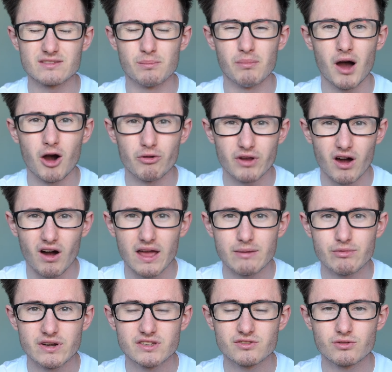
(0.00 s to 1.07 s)
mild
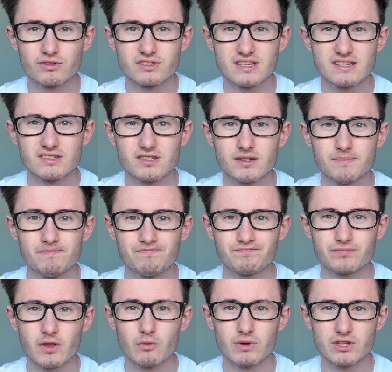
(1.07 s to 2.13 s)
hybrid sort of system,
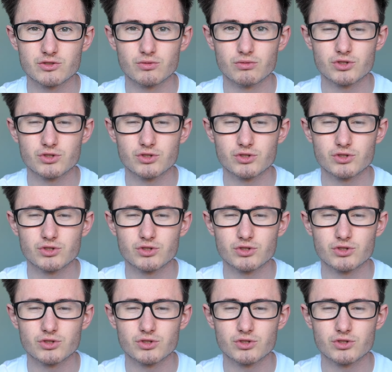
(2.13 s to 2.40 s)
which